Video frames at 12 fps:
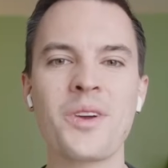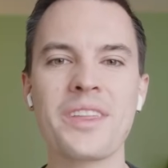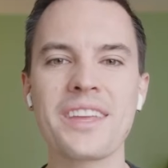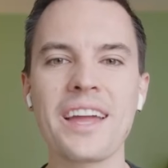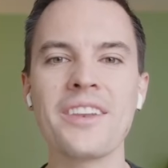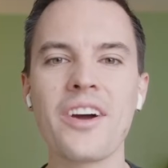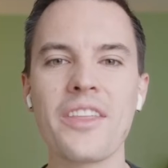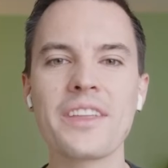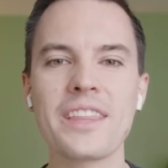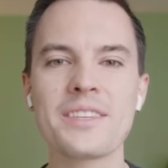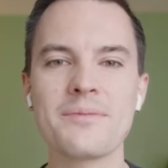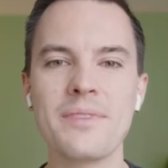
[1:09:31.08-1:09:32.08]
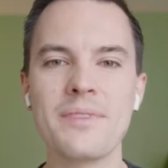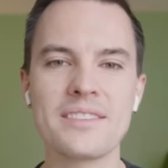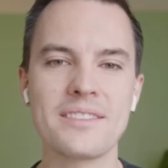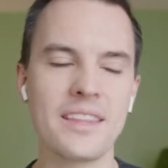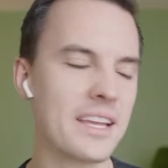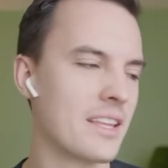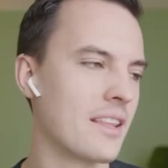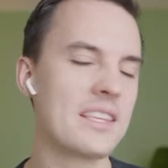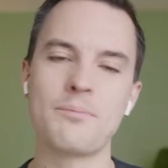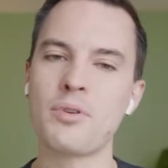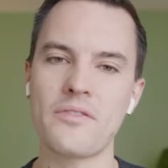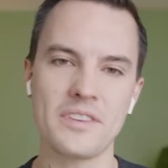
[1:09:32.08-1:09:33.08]
I think that's
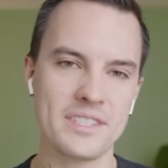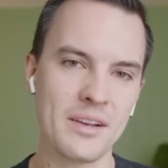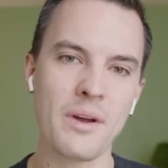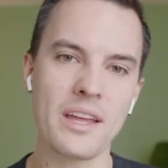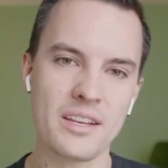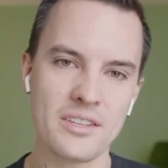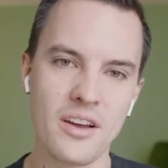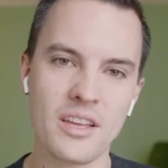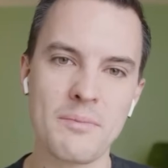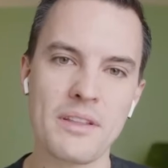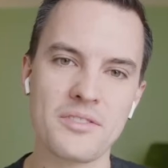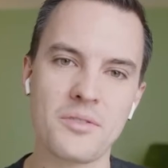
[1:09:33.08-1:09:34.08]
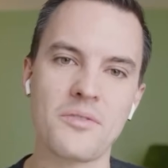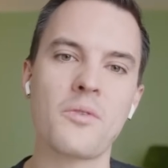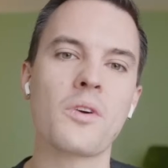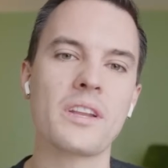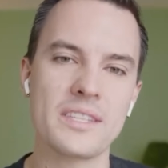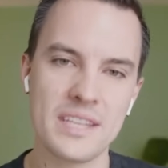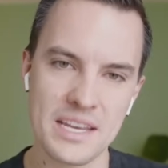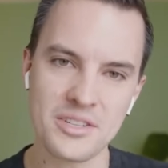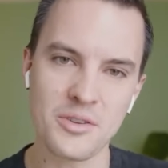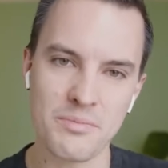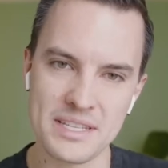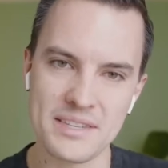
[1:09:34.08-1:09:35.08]
a perfect segue into talking about the sort of
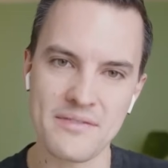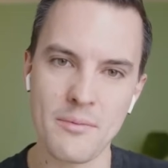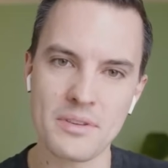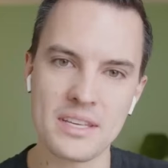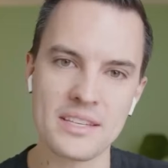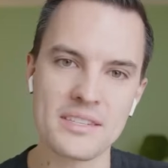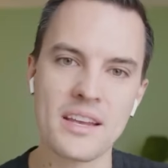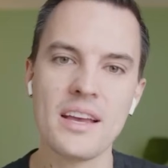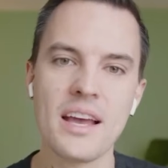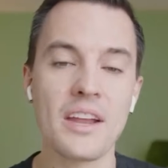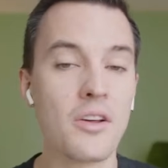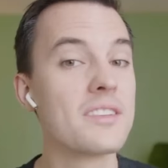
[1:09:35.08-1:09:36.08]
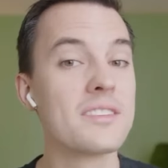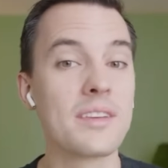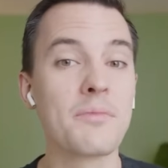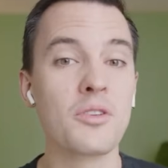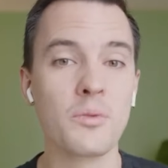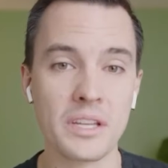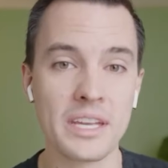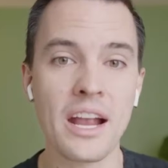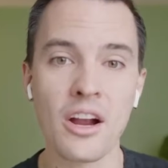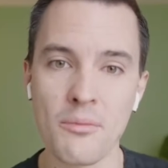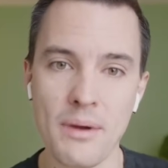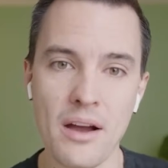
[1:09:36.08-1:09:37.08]
organizational piece of it, because I know this is something you really
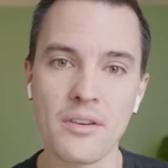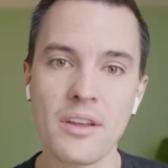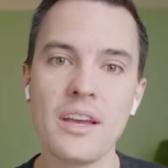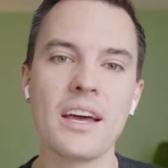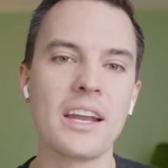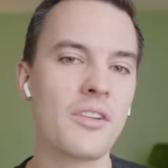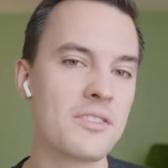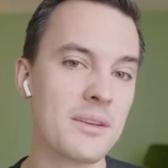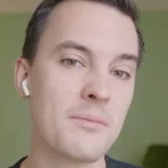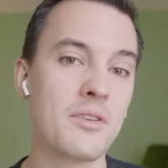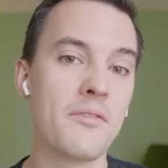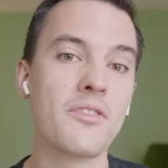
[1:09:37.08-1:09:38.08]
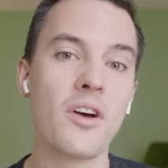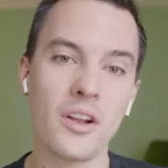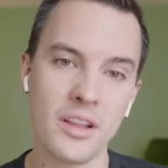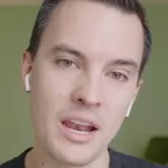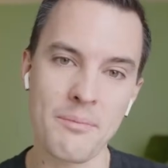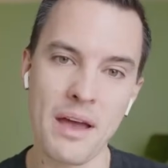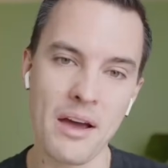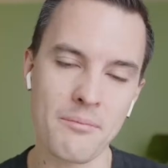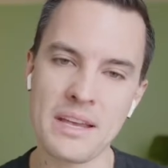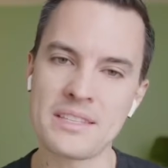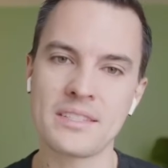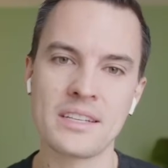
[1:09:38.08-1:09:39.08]
care about. I know this is something you've thought a lot about.
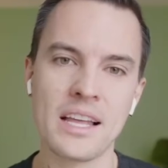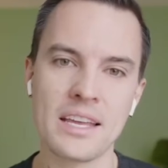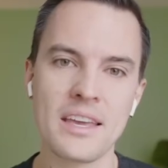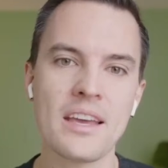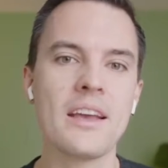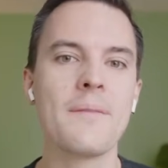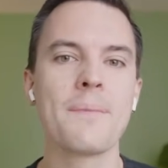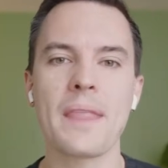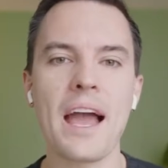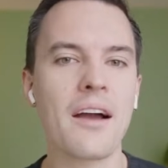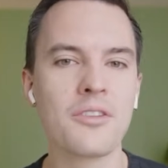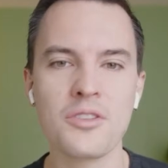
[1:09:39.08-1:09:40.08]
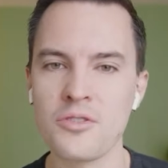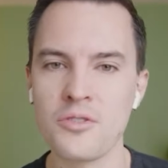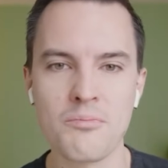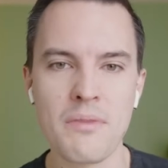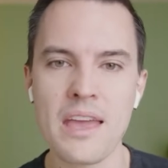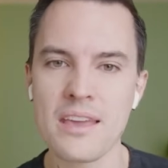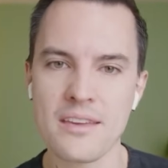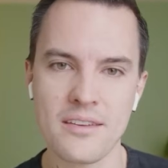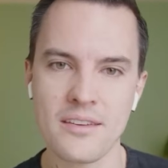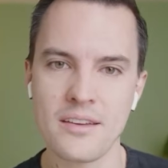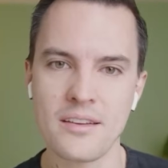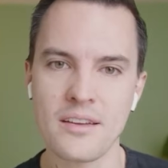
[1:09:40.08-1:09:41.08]
Basically, like, how do you make
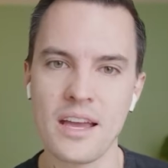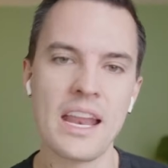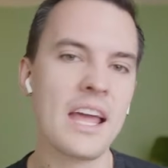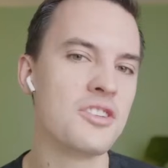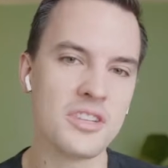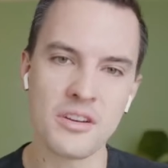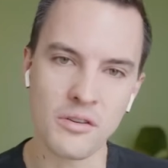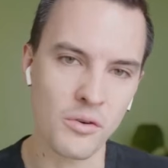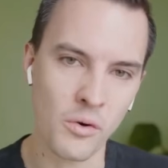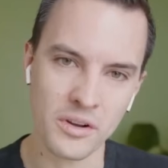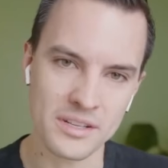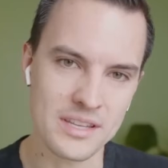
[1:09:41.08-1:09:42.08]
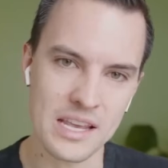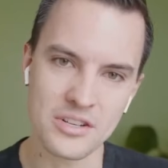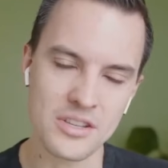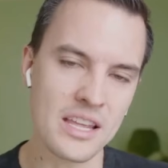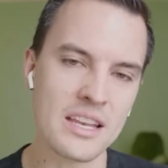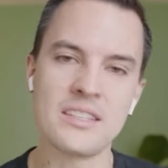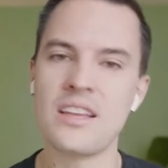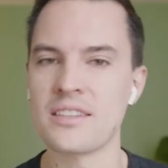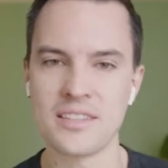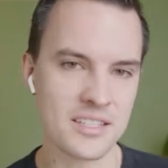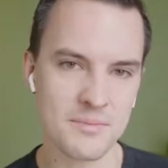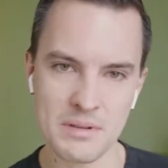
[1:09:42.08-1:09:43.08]
an engineering organization that
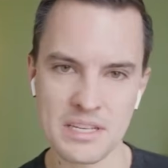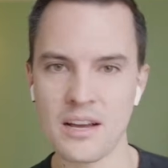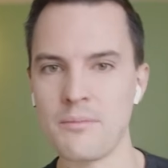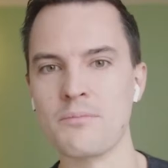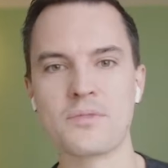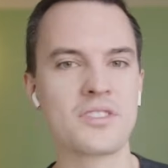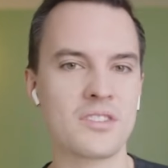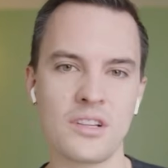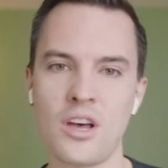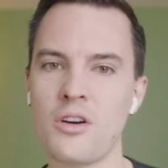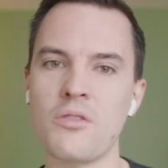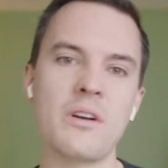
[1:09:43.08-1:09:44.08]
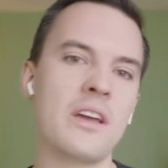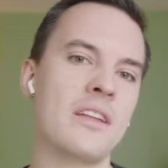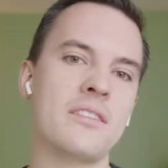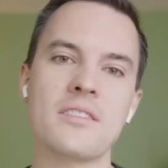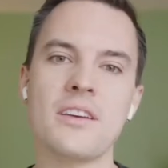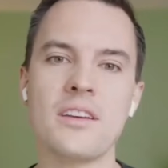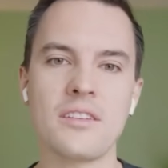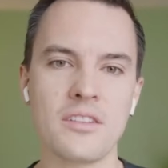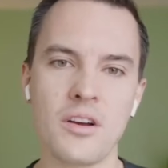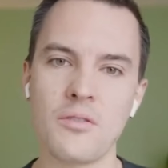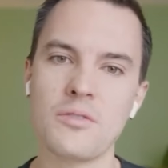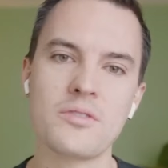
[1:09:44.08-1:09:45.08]
doesn't become slow and, you
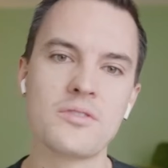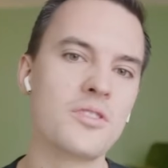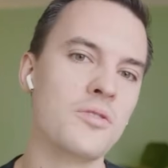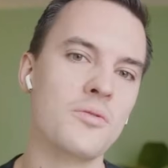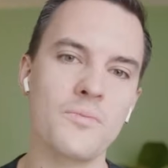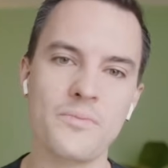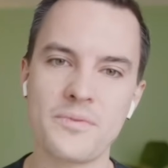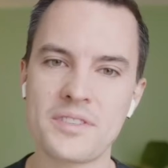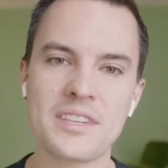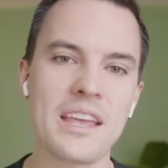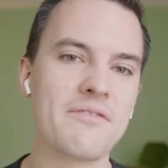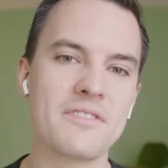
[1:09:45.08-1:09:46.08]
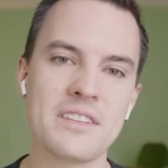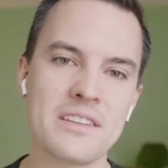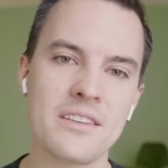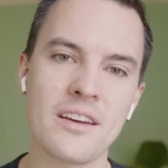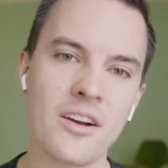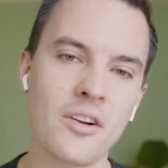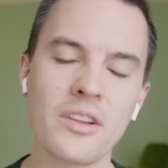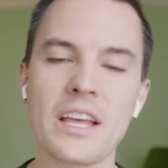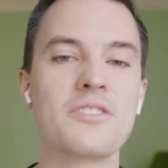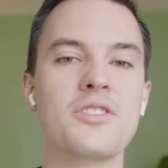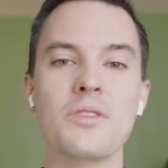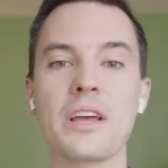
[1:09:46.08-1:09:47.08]
know, too safety or
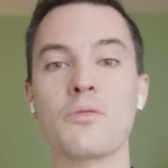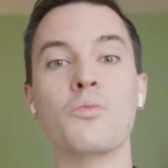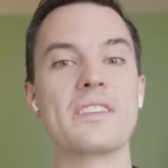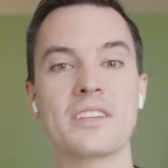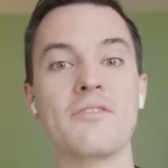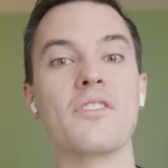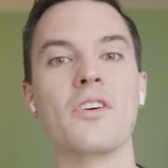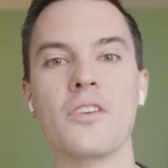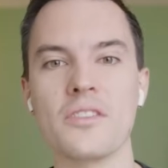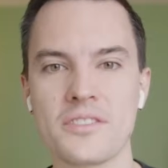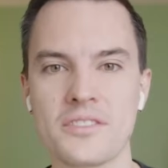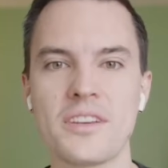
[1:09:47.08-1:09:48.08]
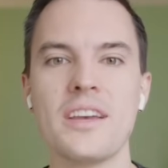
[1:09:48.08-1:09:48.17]
like too like risk averse